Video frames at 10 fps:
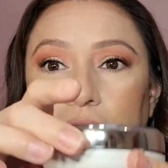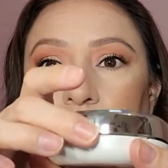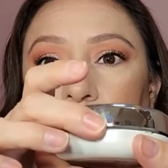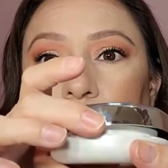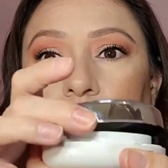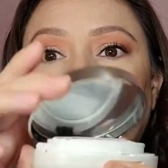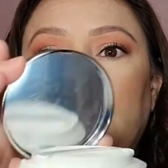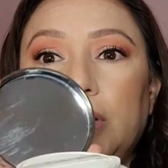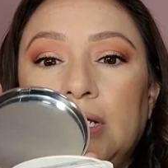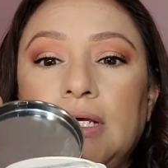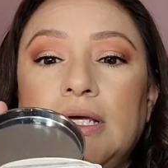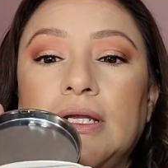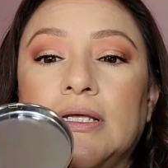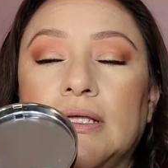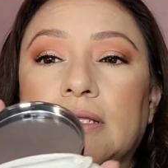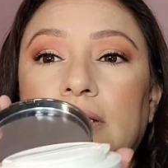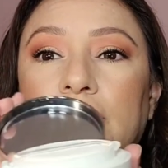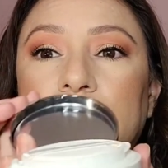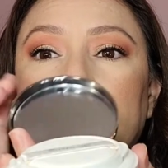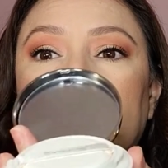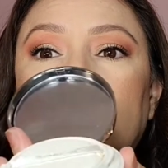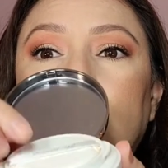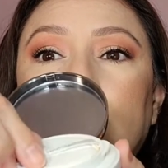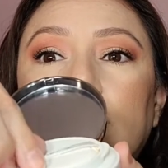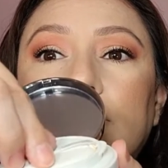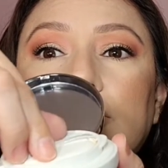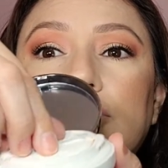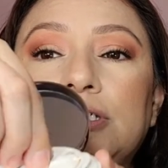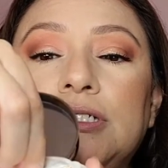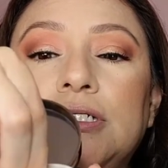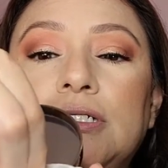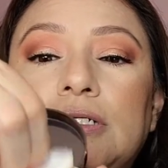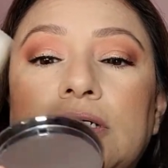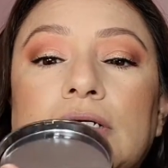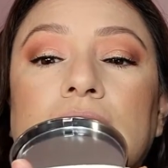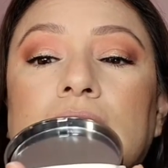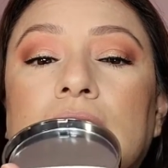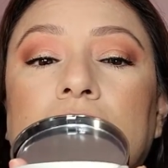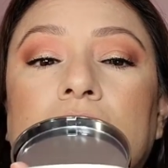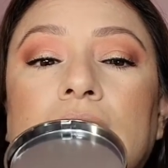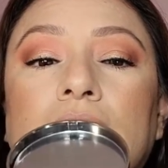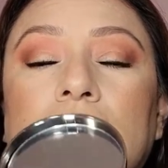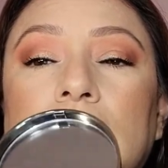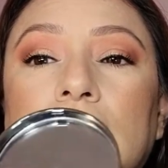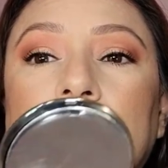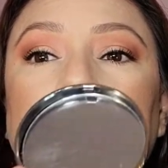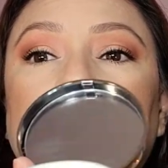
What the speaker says: You open it and there's a cushion and